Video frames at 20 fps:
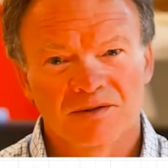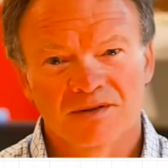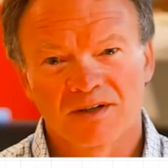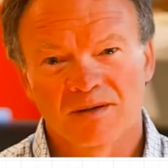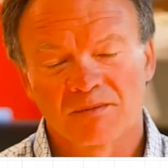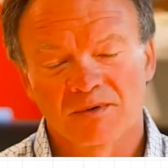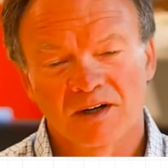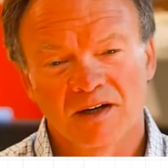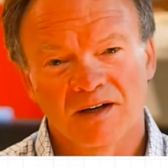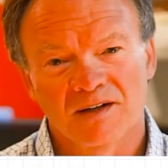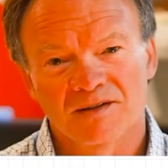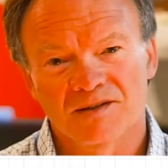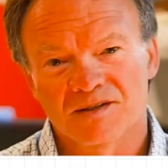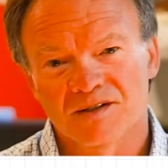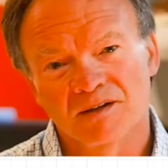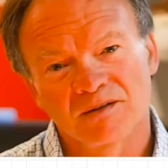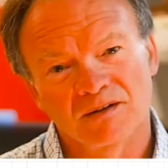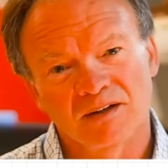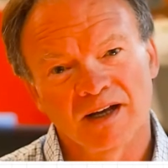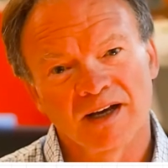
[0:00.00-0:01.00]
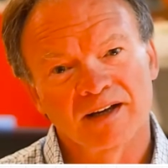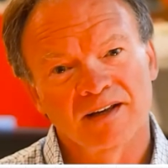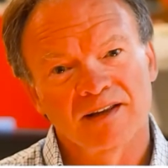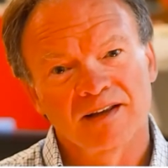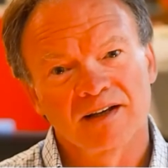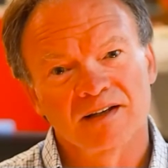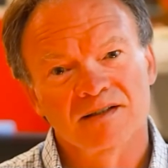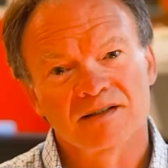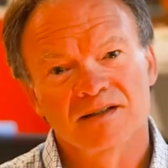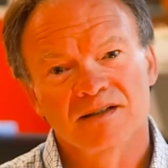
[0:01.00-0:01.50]
Some clients don't like
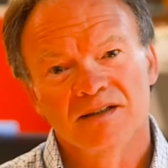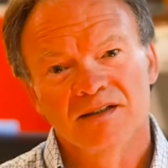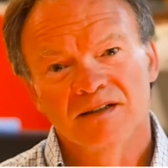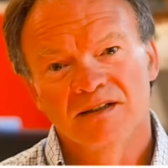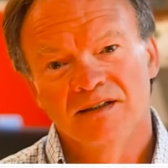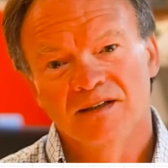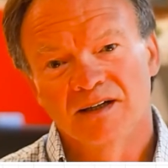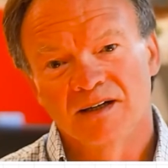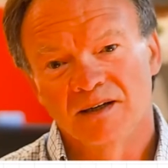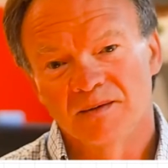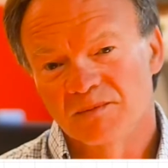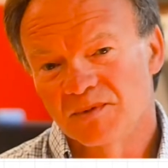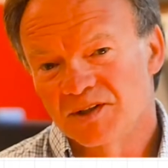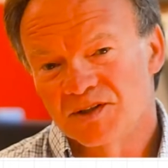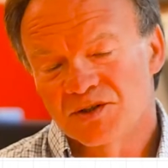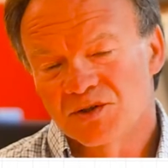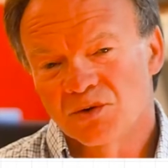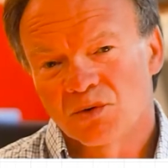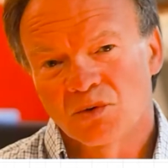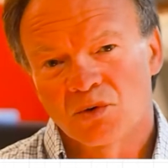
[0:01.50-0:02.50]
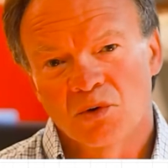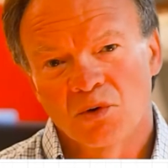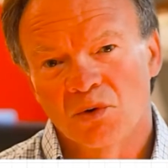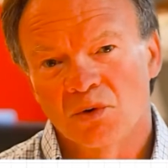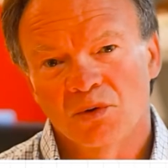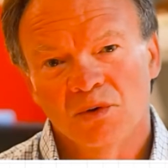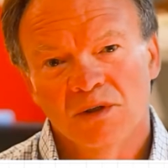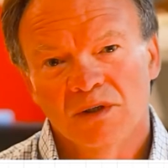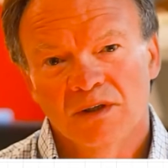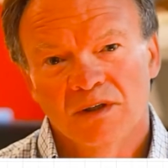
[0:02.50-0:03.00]
that. It's your
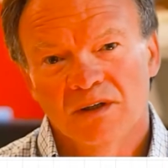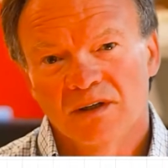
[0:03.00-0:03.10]
call.